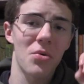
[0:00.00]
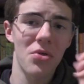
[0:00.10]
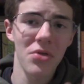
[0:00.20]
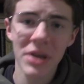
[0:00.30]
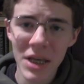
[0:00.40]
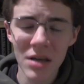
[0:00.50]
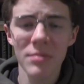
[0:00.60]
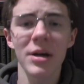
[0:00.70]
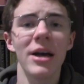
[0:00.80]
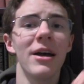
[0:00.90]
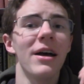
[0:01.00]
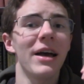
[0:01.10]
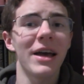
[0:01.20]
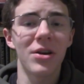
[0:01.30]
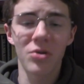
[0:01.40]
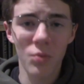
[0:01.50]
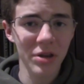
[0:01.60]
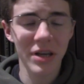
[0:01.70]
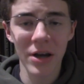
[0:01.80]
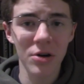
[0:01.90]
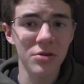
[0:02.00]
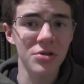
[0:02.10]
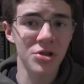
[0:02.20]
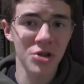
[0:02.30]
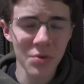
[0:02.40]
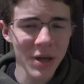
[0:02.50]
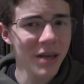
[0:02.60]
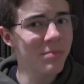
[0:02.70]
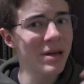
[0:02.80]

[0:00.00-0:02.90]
theme and what the character is doing.